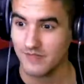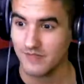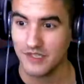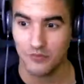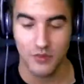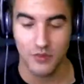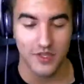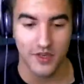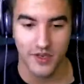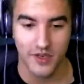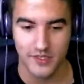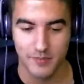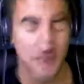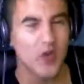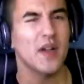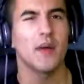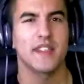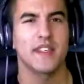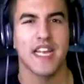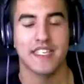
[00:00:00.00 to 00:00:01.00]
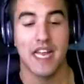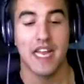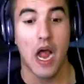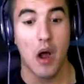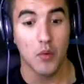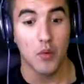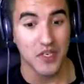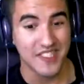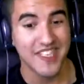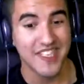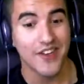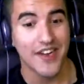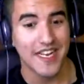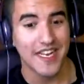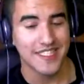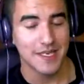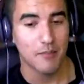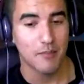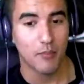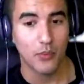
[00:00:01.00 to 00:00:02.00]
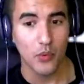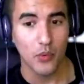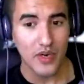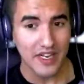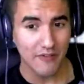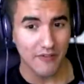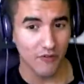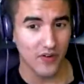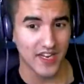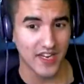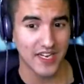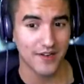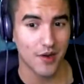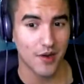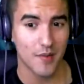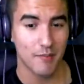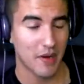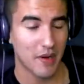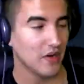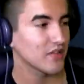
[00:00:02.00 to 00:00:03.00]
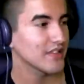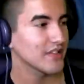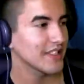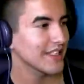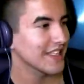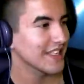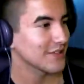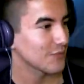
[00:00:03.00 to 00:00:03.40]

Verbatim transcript: That's really awesome. So anyways, guys, I want to tell you guys something pretty freaking embarrassing.